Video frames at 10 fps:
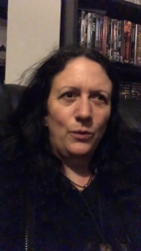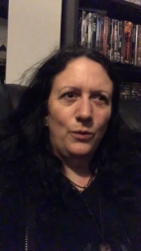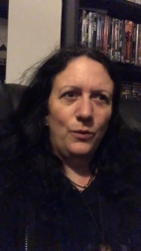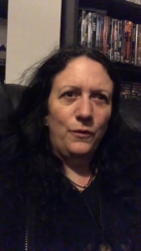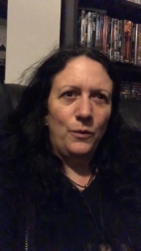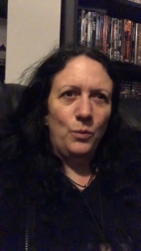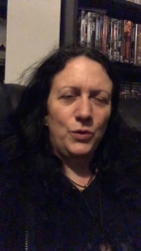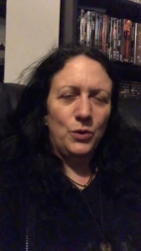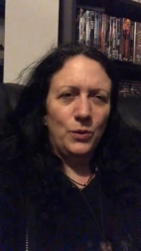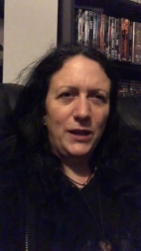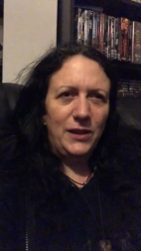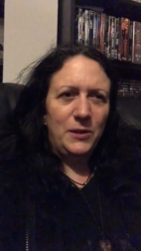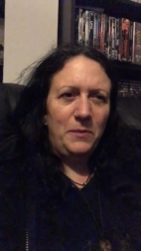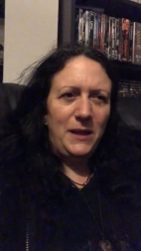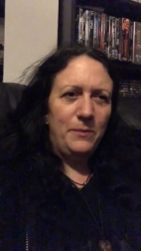from talking to
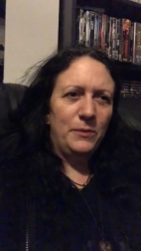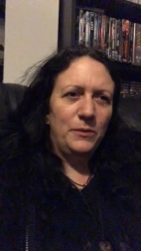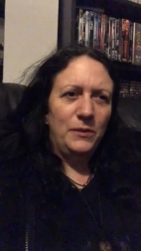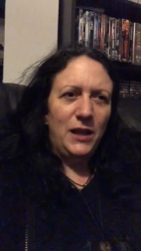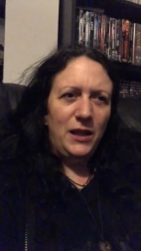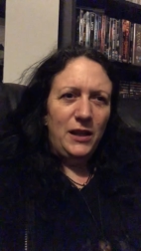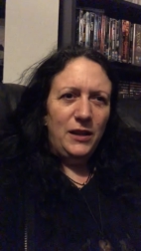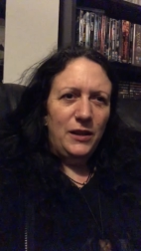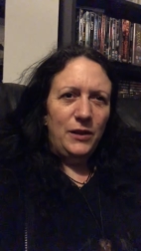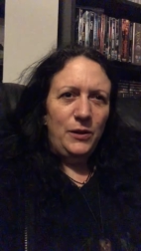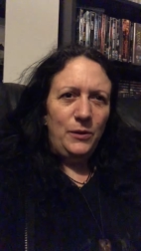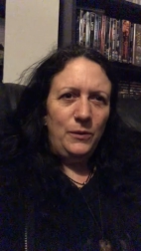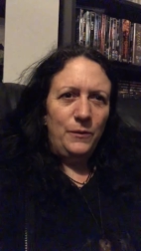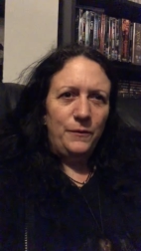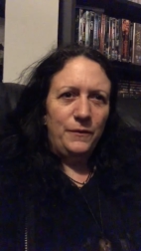people
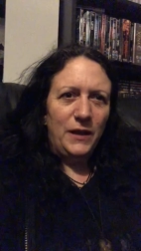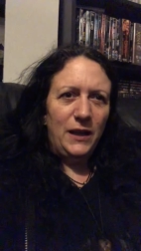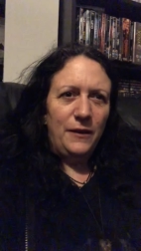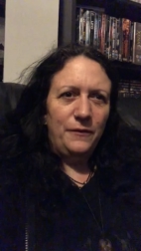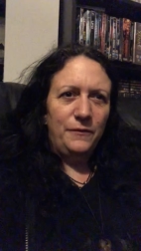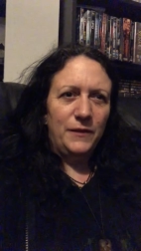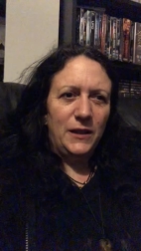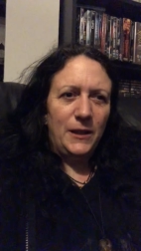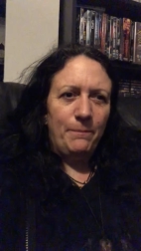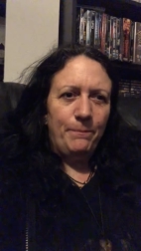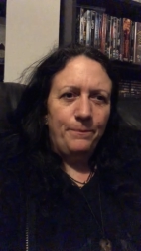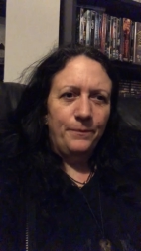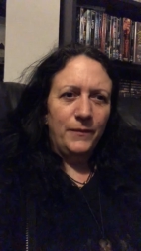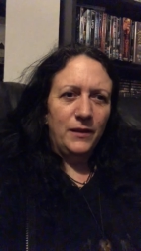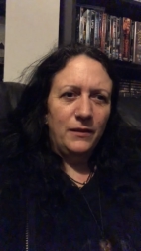who have um,
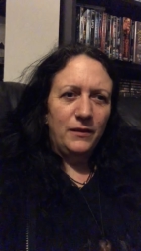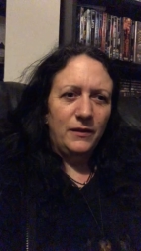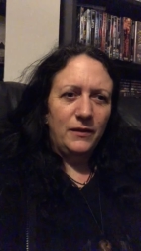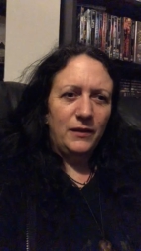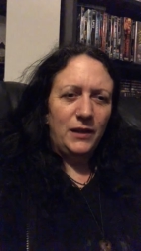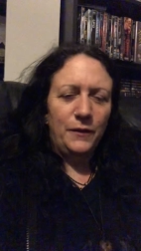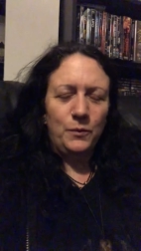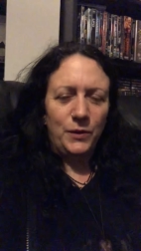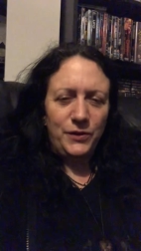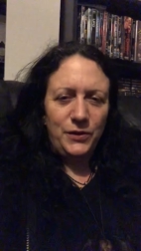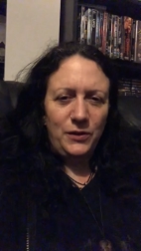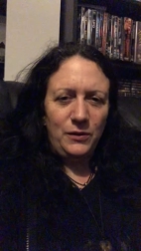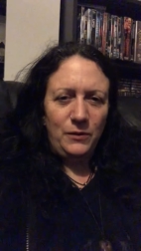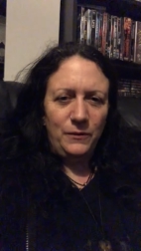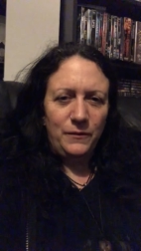loved ones
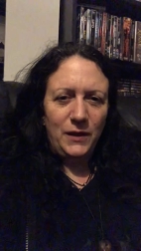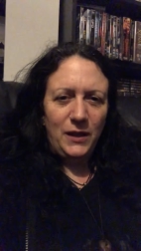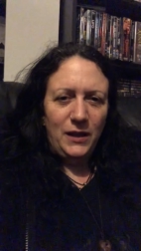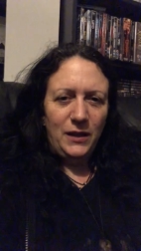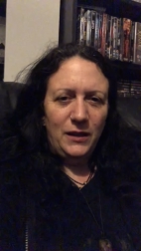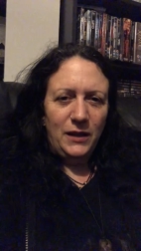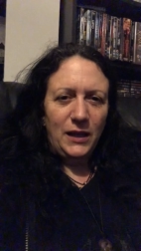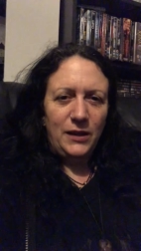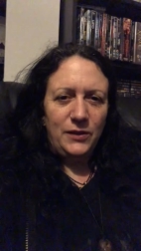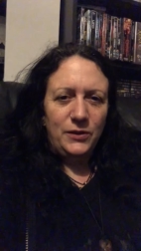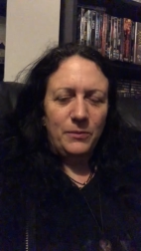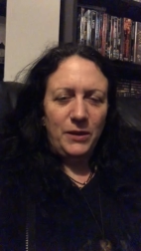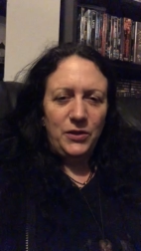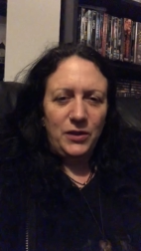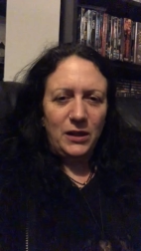who've had
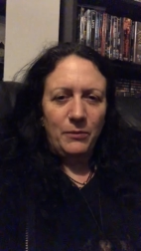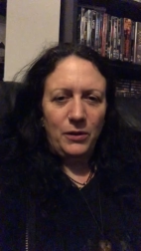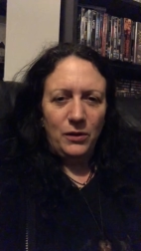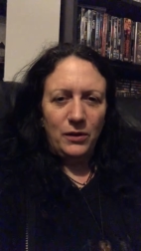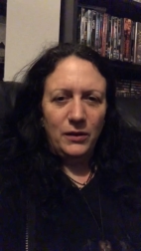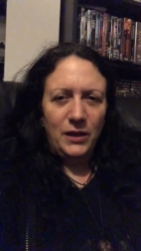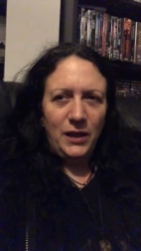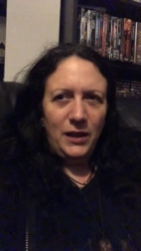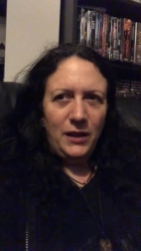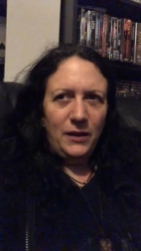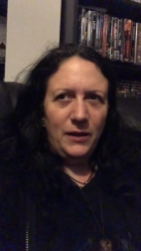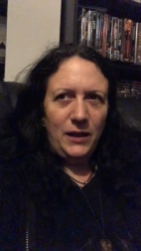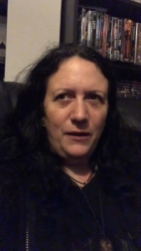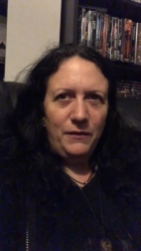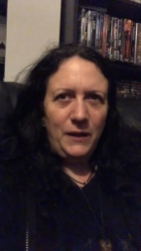dementia come along,
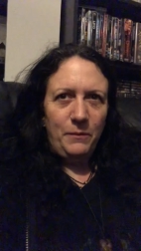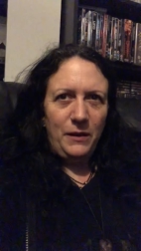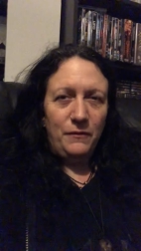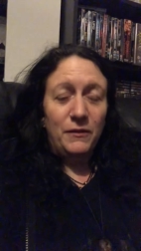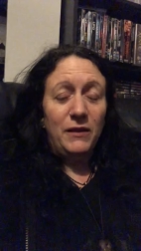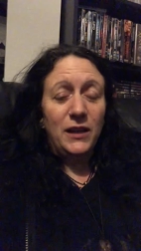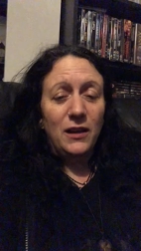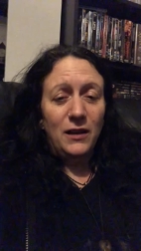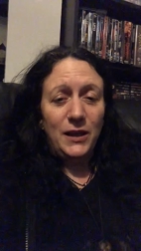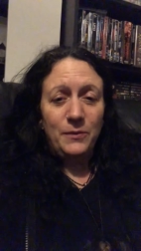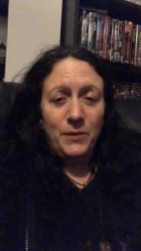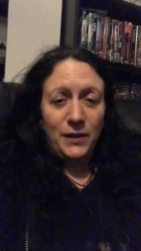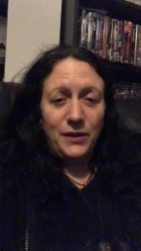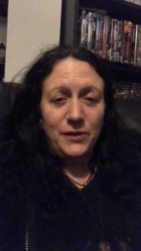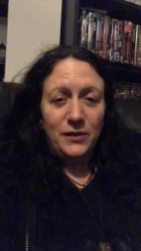if they've been a very kind
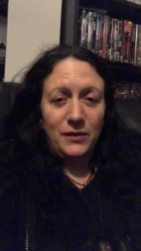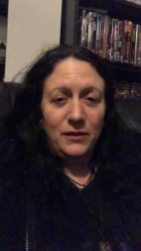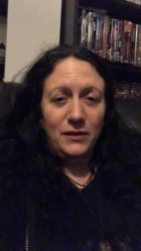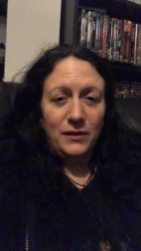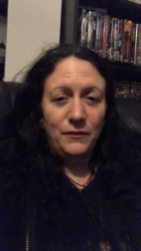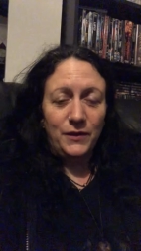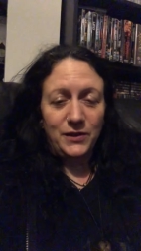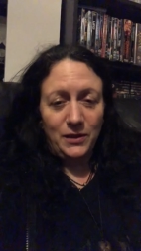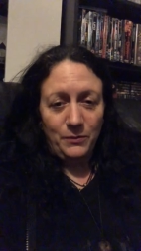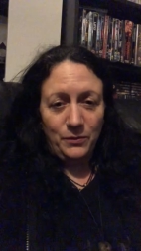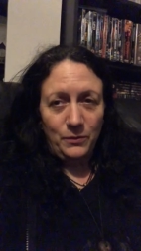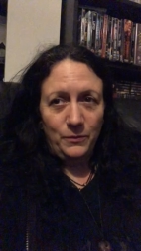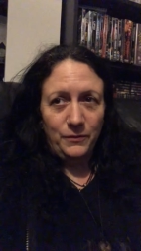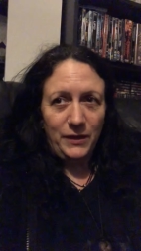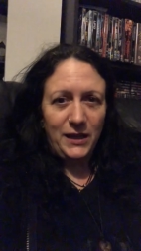person for example,
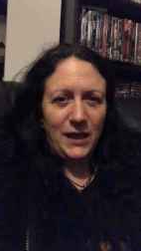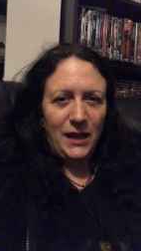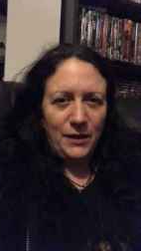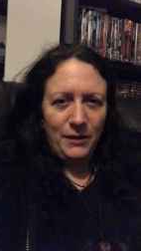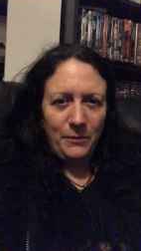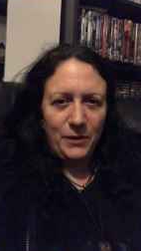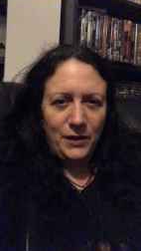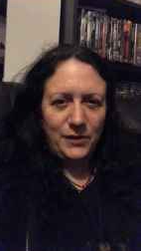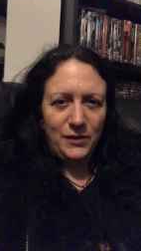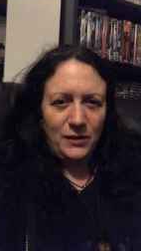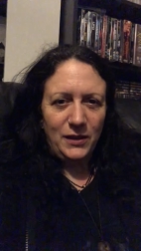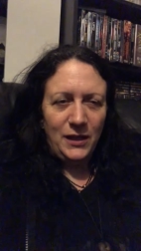very caring person,